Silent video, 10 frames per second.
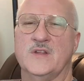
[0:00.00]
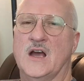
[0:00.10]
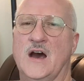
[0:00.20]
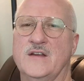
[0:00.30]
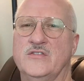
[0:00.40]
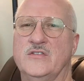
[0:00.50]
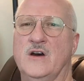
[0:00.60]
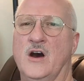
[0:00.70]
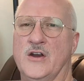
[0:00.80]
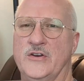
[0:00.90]
God isn't
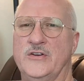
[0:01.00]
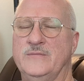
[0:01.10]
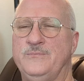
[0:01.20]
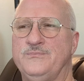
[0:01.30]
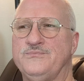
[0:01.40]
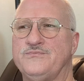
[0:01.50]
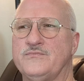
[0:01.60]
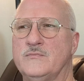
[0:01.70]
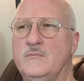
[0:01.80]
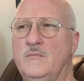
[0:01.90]
honored.
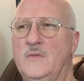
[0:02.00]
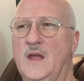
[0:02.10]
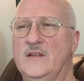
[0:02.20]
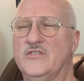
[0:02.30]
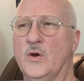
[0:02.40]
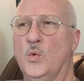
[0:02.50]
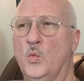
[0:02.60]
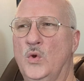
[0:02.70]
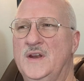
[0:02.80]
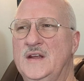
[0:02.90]
And so
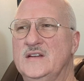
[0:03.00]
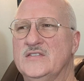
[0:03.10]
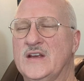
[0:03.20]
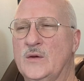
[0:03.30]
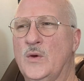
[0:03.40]
we need to say,